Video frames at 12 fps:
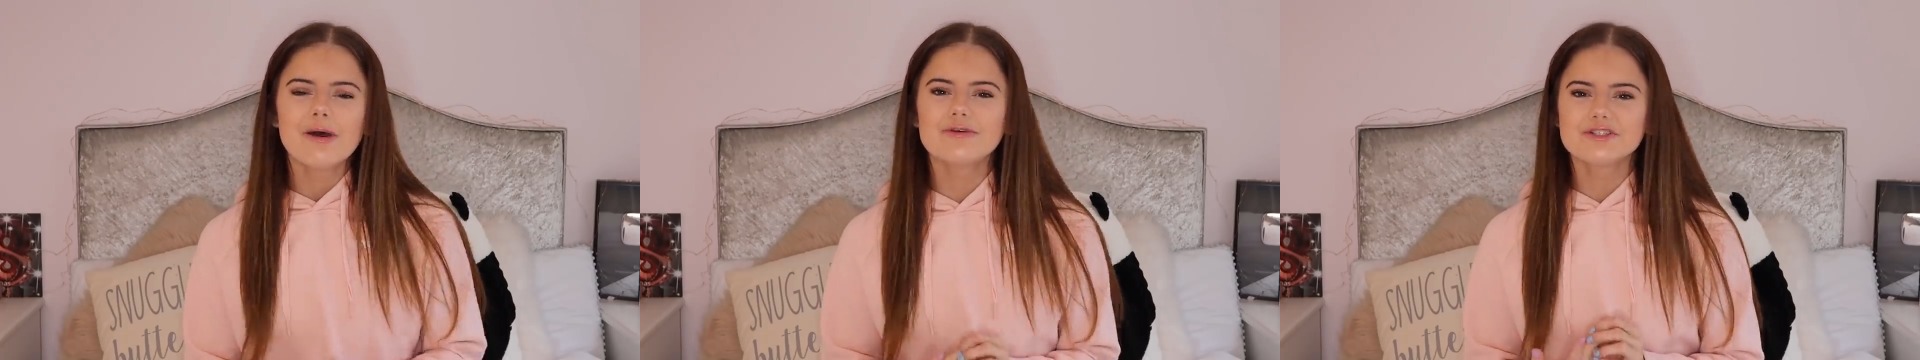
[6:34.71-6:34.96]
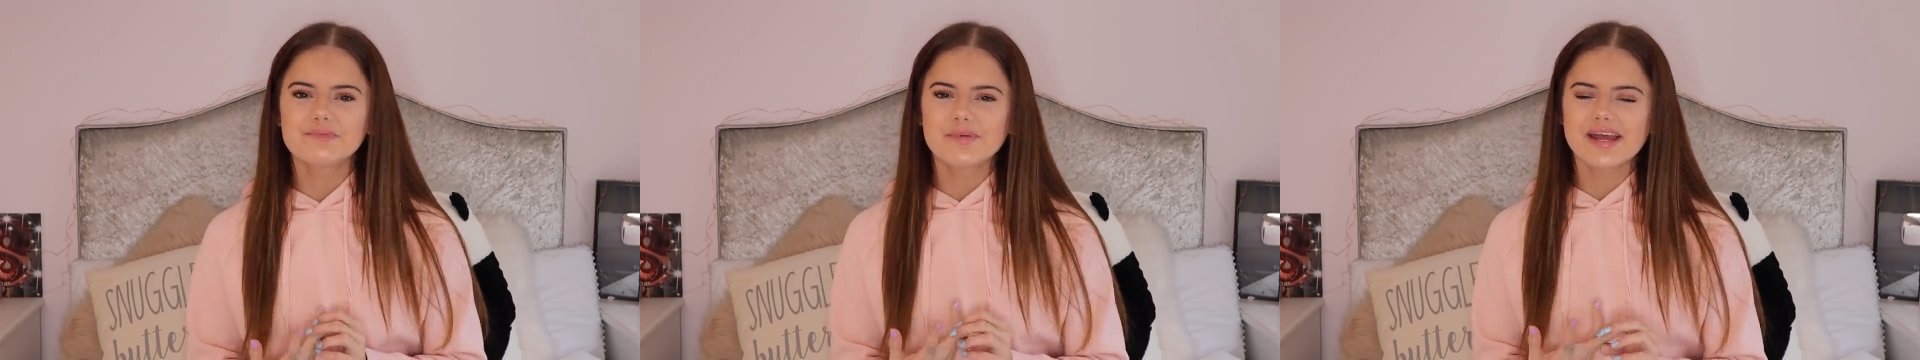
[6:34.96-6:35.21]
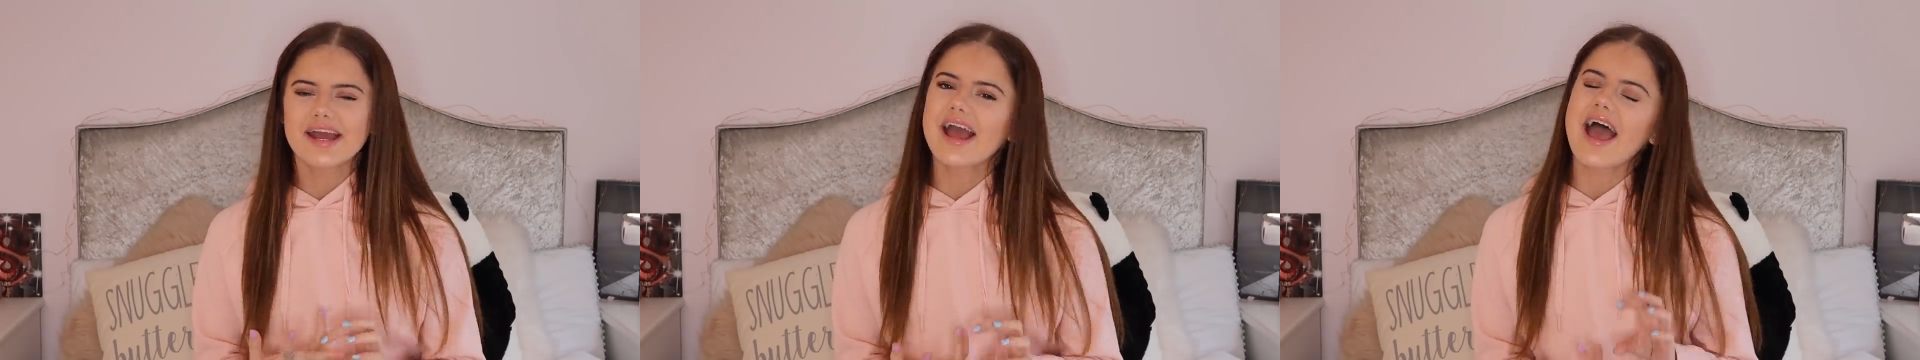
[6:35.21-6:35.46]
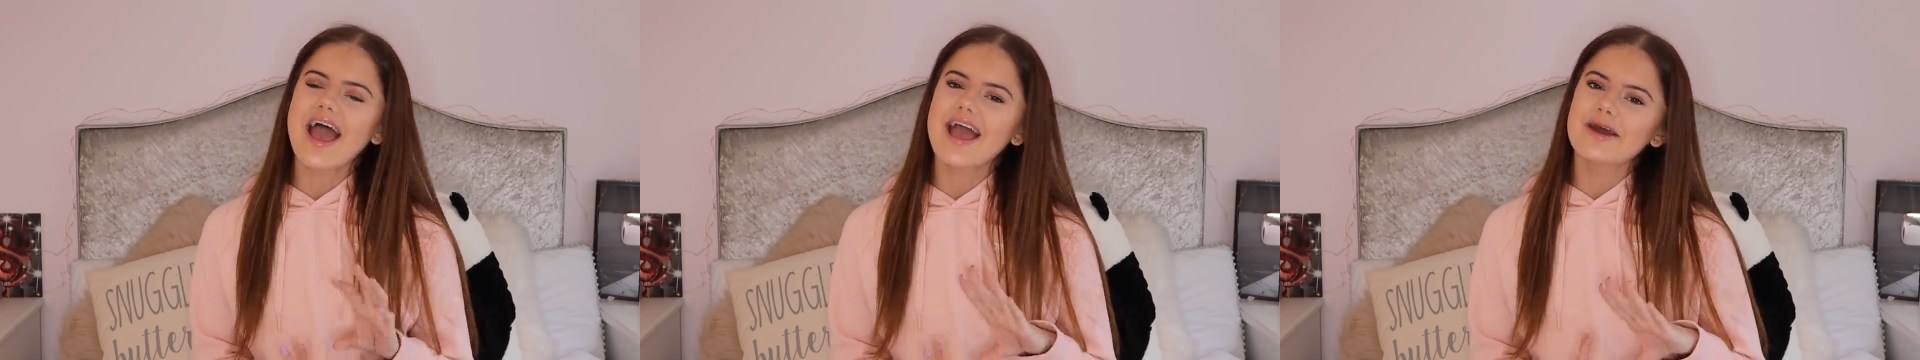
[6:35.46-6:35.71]
would be
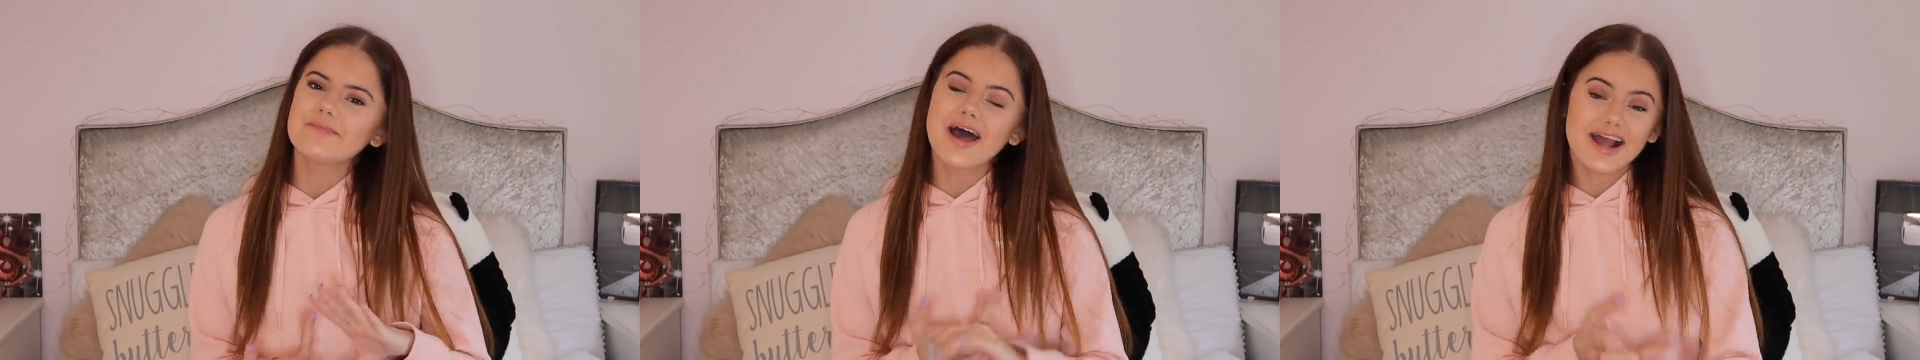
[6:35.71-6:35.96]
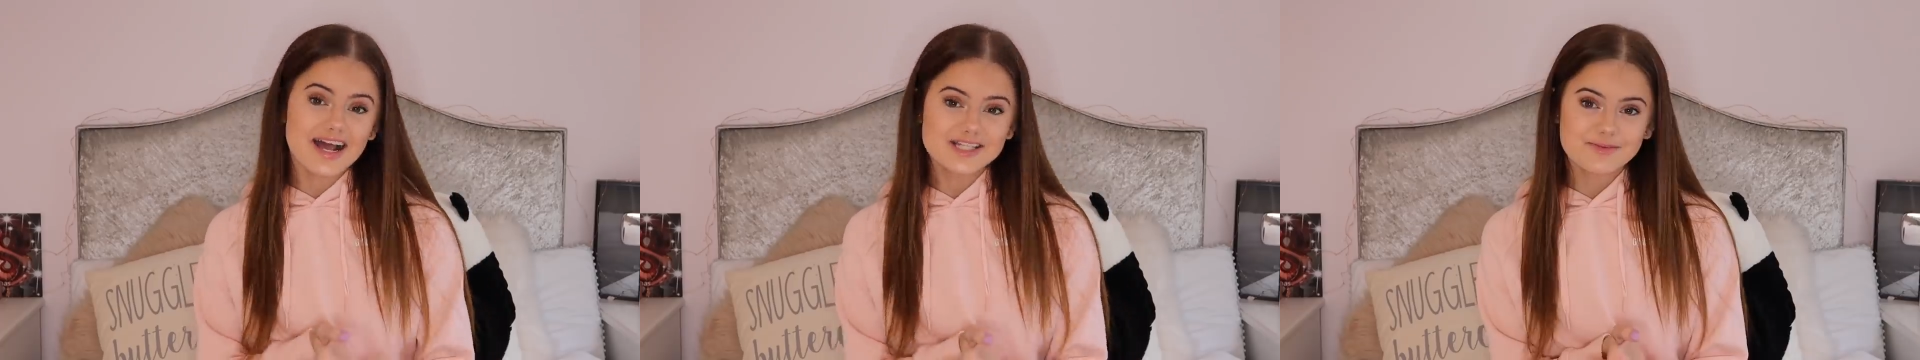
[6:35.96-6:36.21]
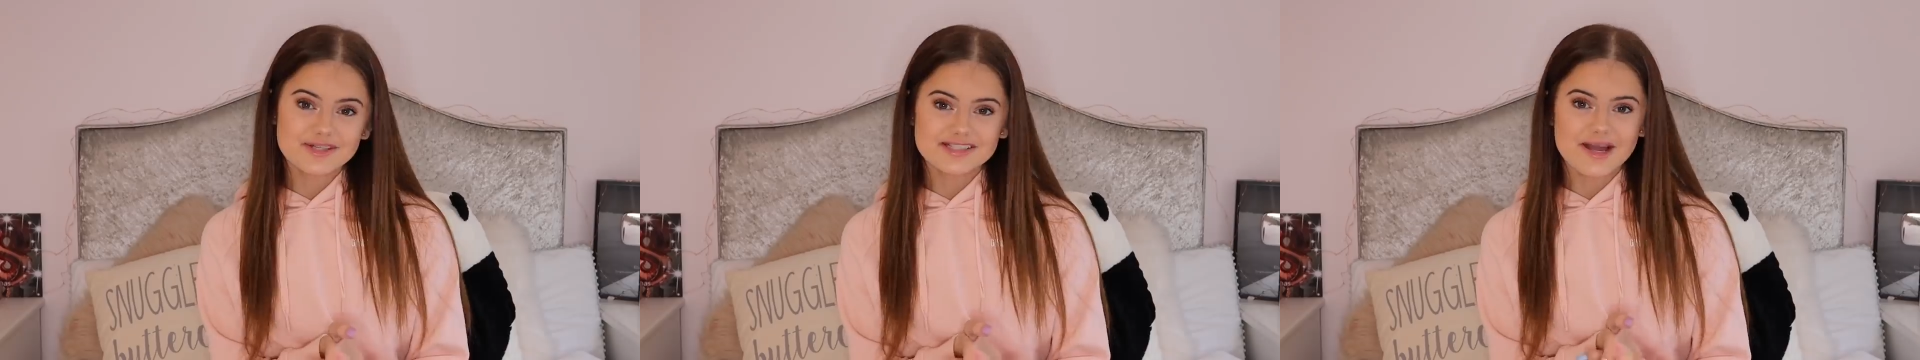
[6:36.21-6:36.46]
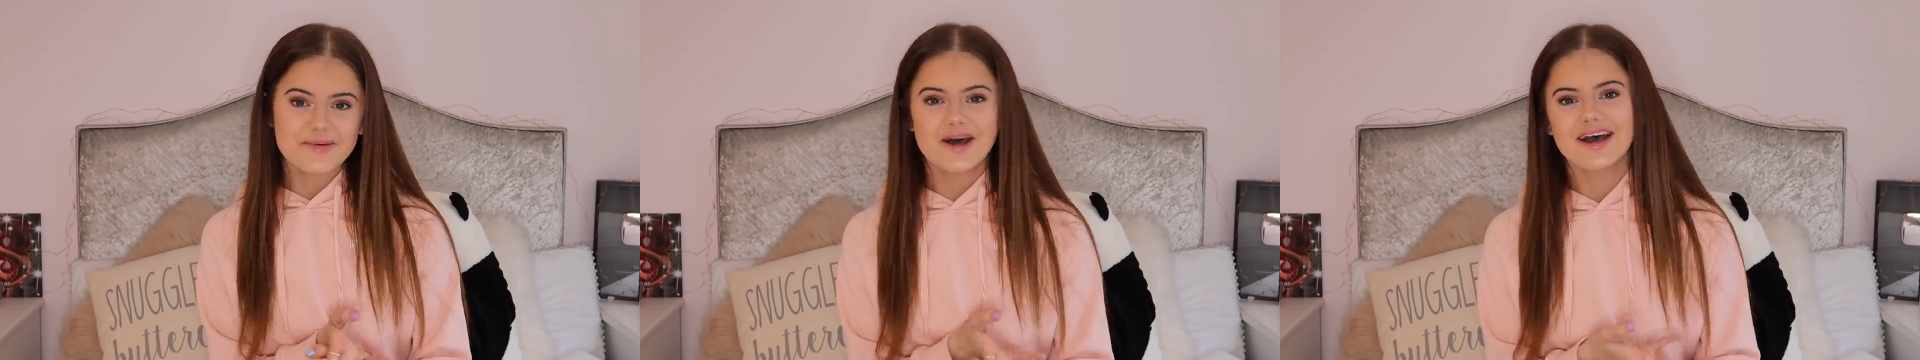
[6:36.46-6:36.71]
a back handspring
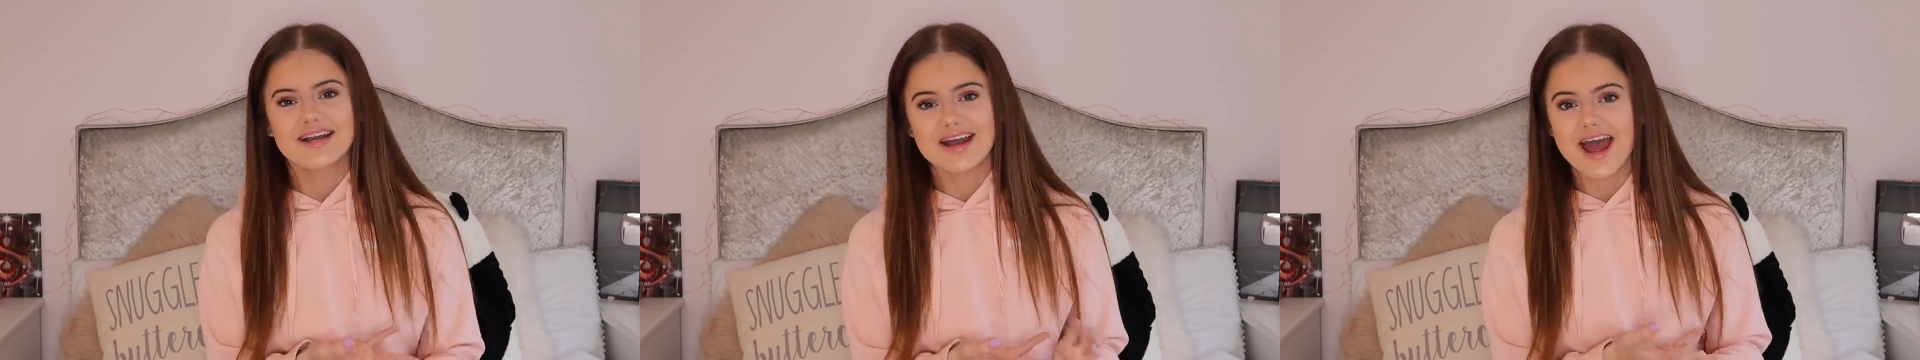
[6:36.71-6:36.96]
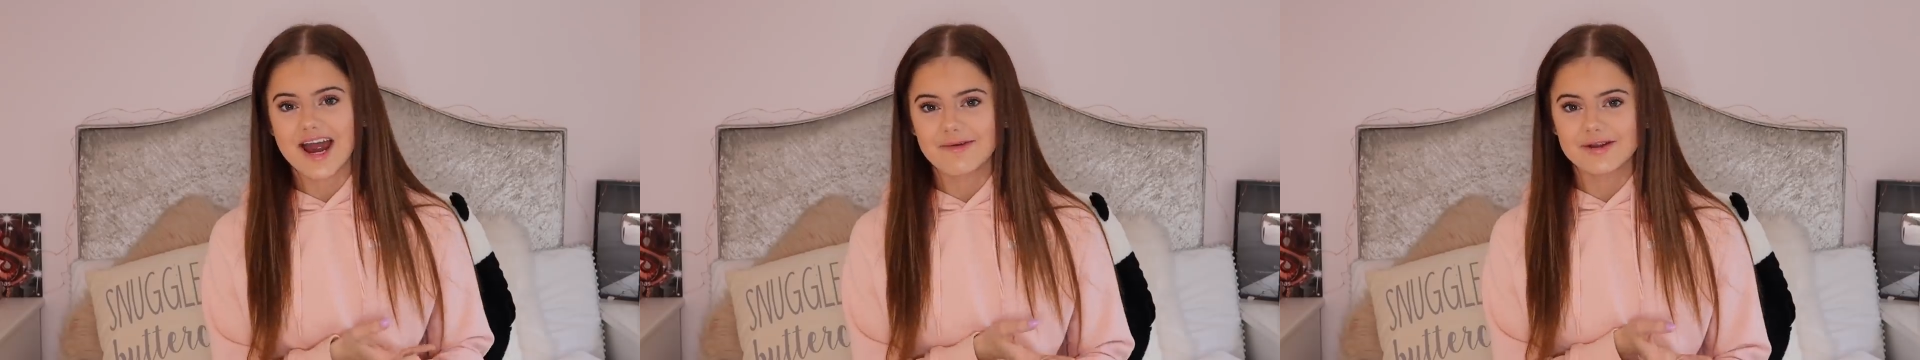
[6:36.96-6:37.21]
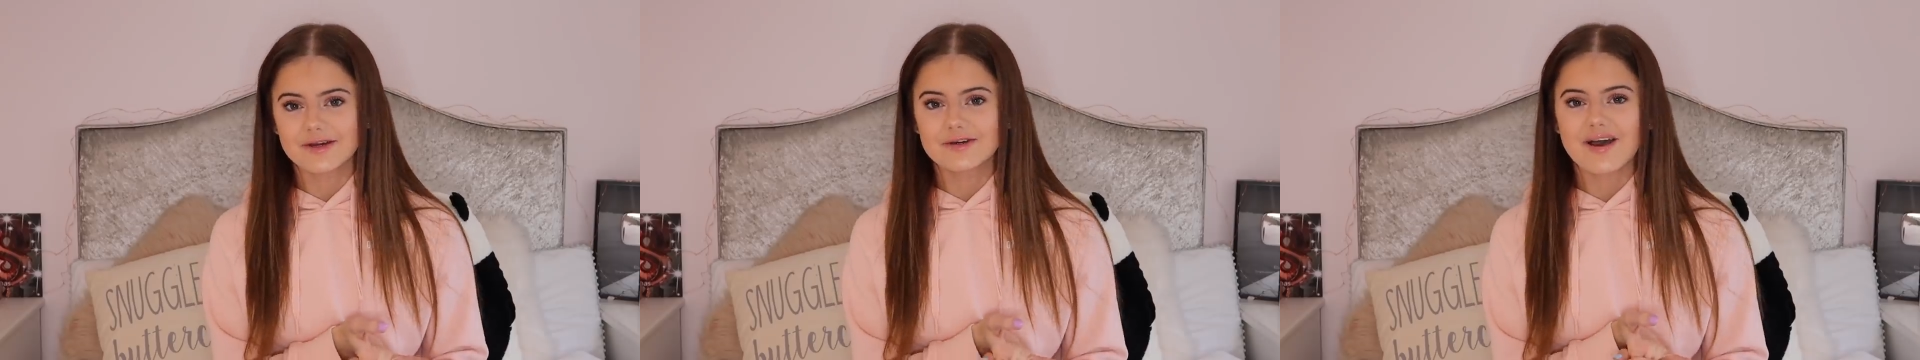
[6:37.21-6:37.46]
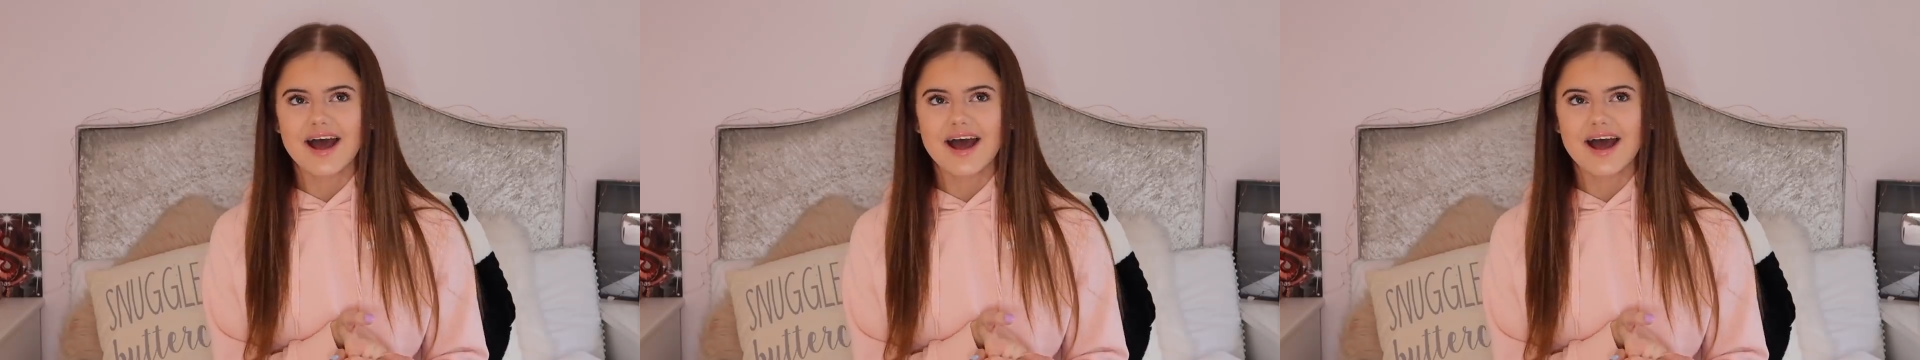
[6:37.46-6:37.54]
step out and an aerial.